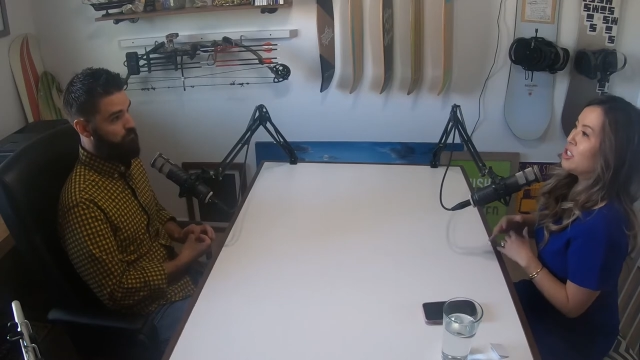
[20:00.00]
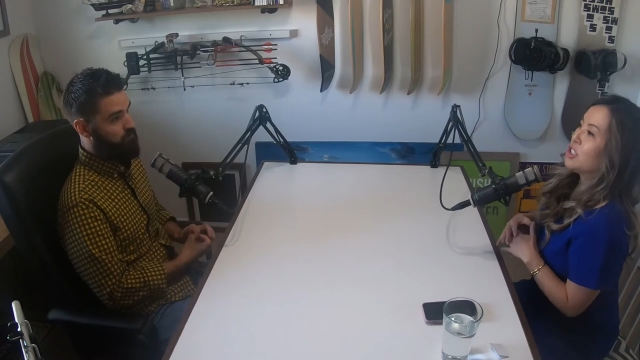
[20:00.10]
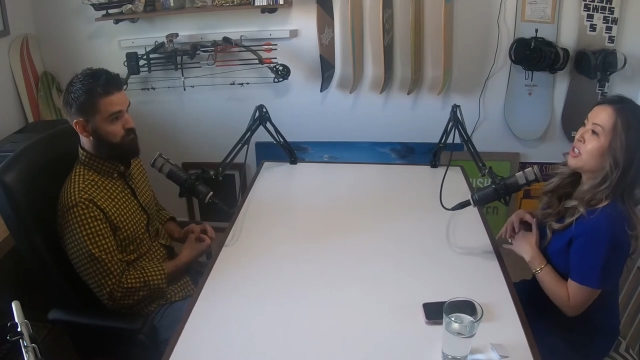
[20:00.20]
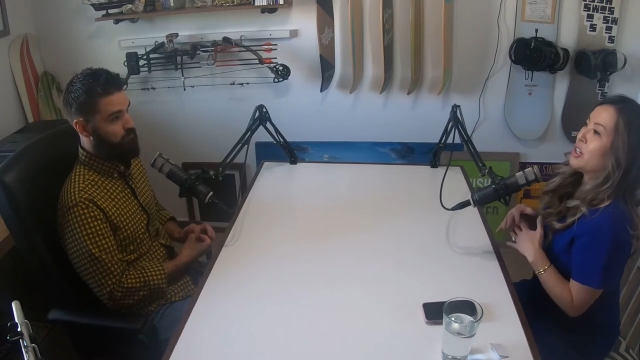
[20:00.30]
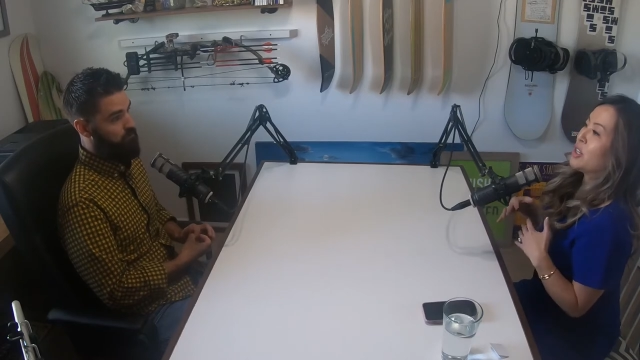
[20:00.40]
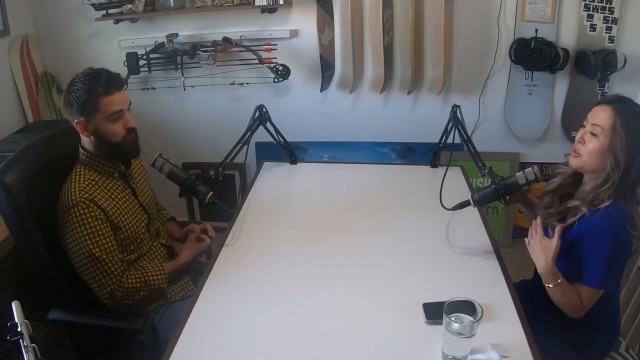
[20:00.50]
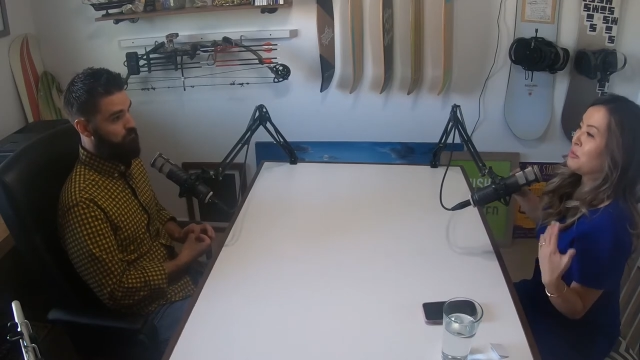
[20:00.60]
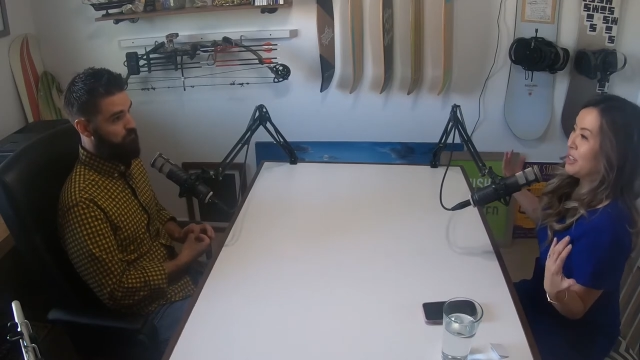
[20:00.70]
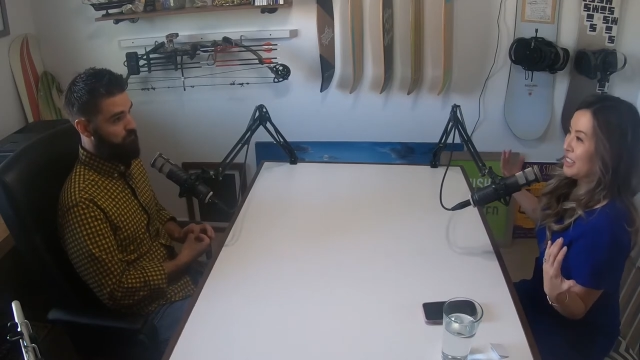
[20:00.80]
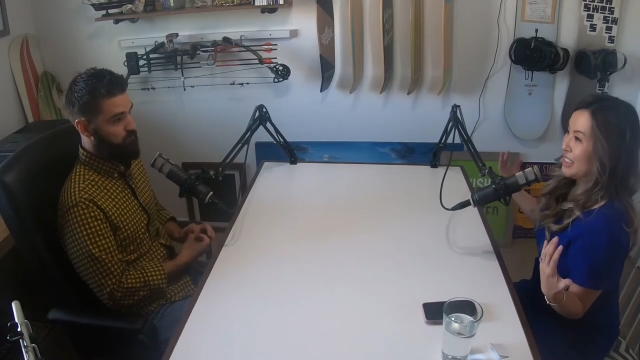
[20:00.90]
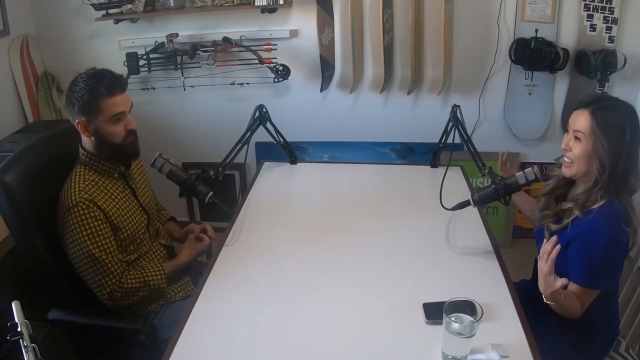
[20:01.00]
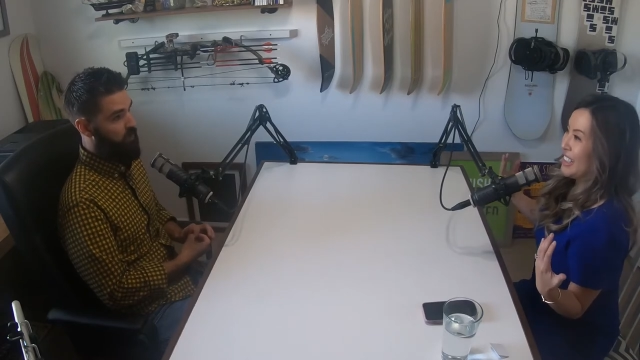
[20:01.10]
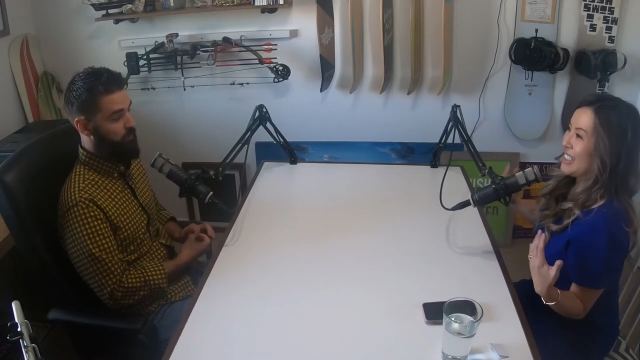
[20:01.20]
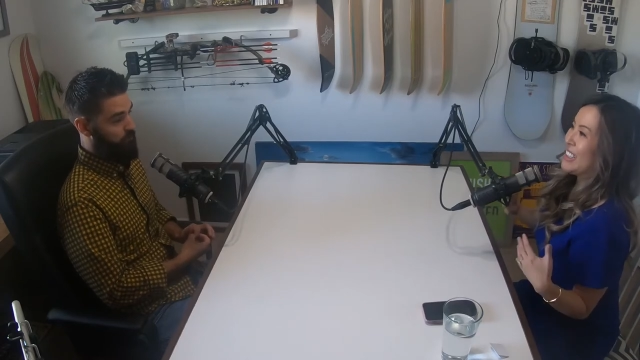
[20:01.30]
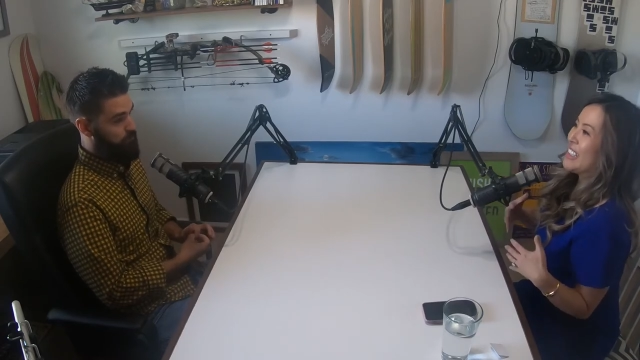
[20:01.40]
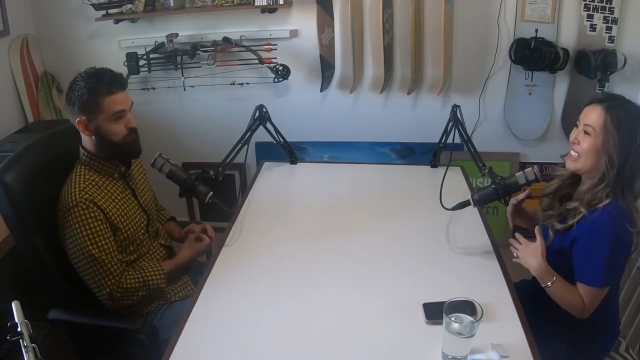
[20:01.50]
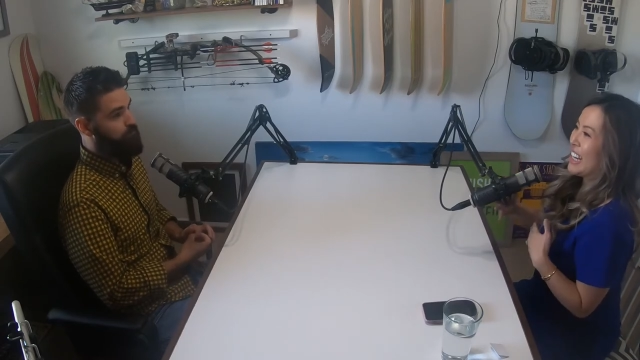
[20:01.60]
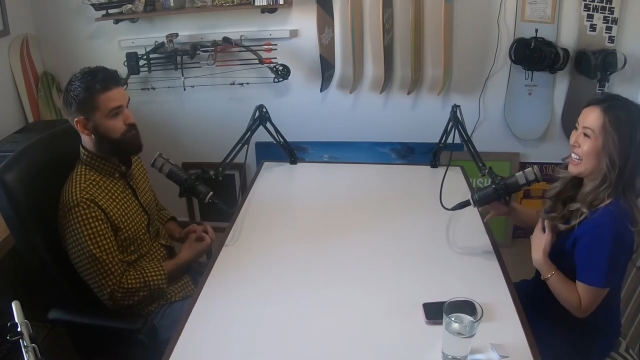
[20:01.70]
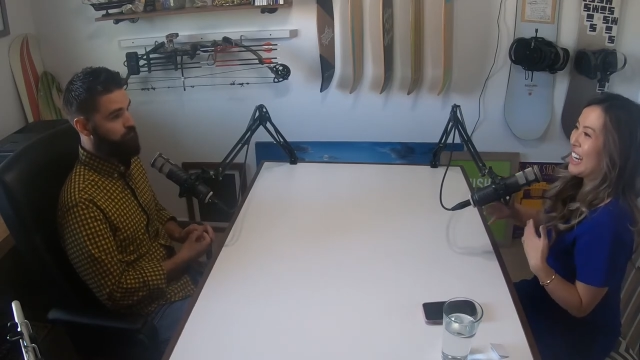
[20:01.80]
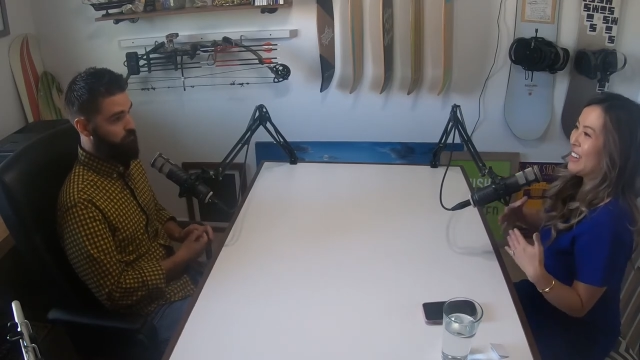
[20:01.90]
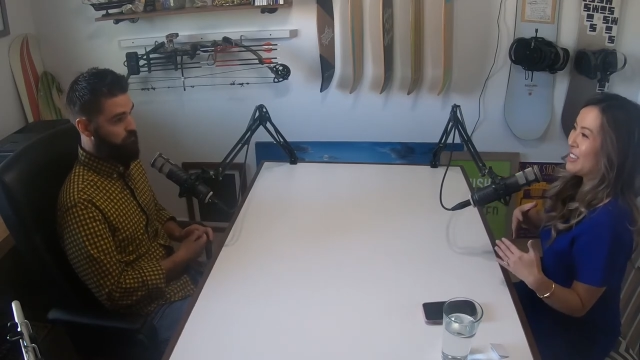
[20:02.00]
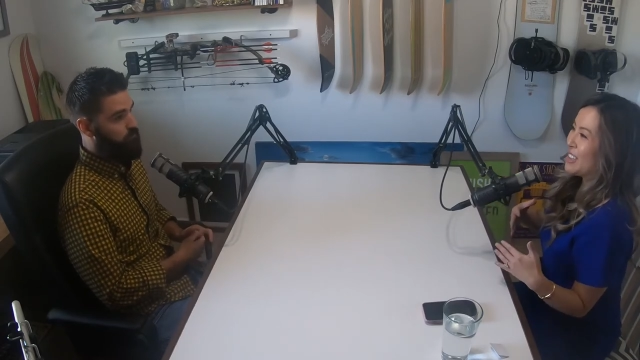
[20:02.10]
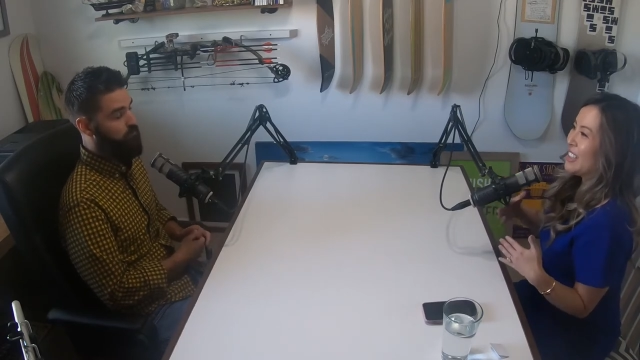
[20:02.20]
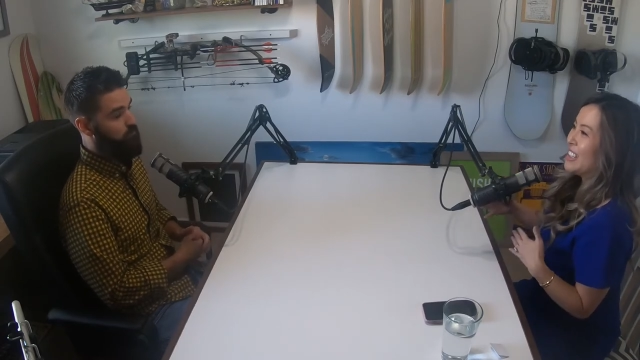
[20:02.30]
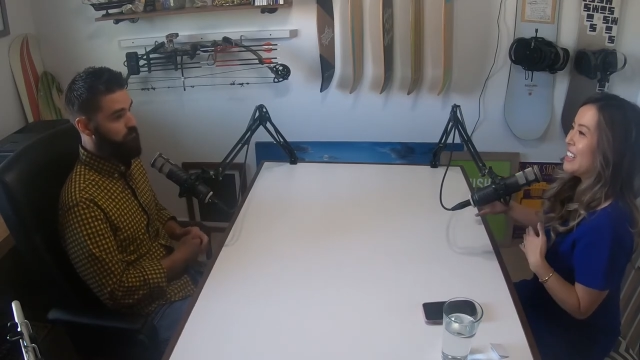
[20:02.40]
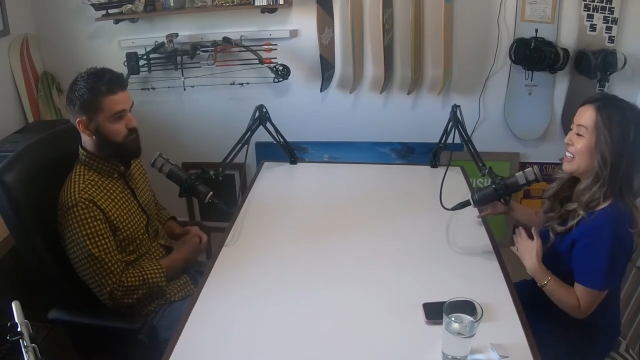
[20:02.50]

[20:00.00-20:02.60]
Speaker 1: just not all at once, right? Yep. So you just have to